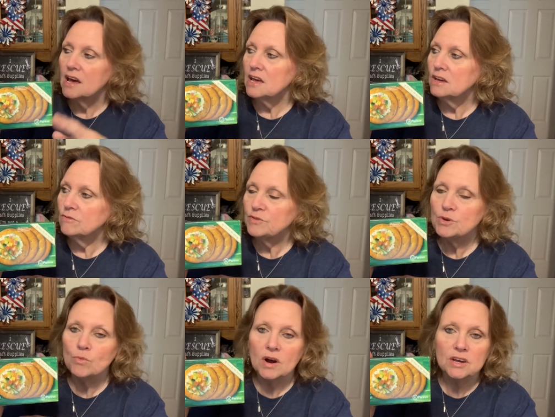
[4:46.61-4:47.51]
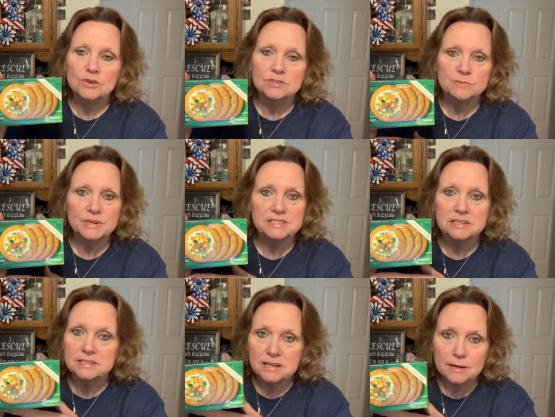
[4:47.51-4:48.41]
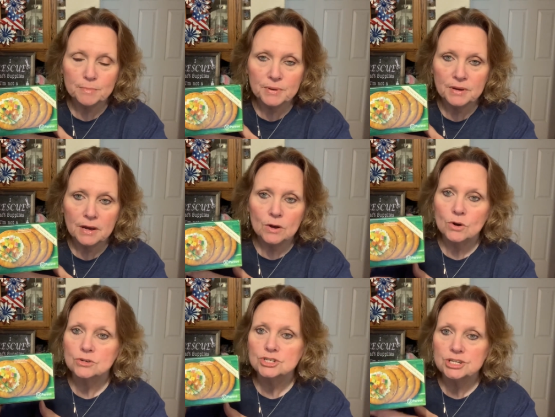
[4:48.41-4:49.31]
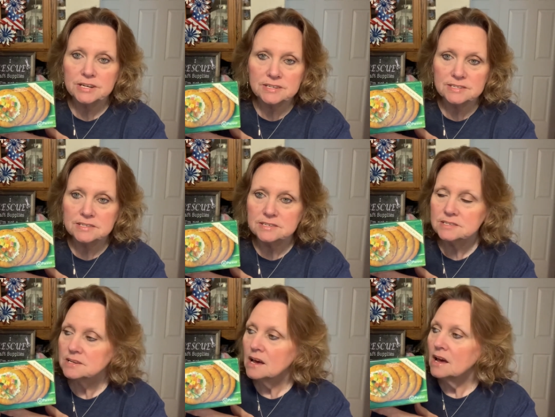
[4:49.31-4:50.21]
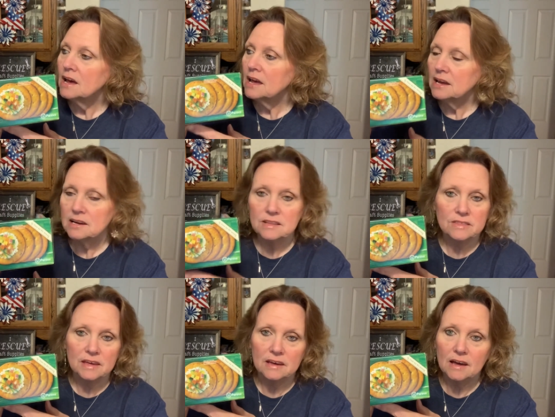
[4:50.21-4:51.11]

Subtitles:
If you want to use them as a dip or cheeses, anything.